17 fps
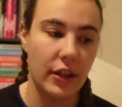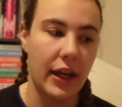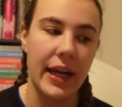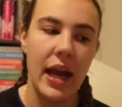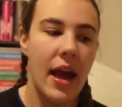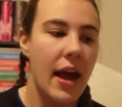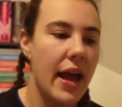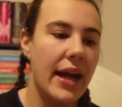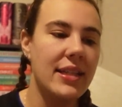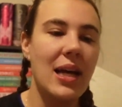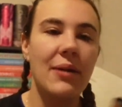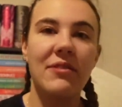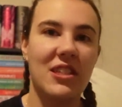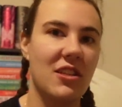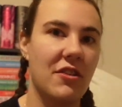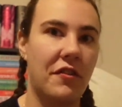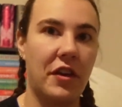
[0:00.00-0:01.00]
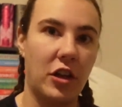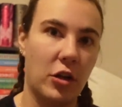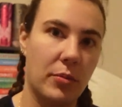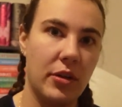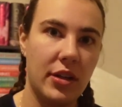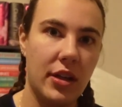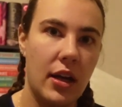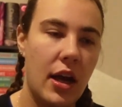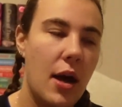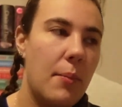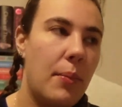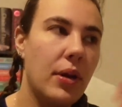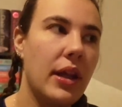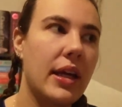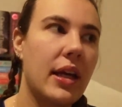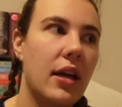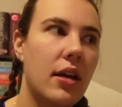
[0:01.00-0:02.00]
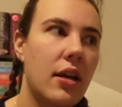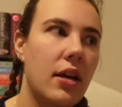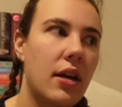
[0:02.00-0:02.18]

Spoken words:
Like, it's obviously a filler book, but like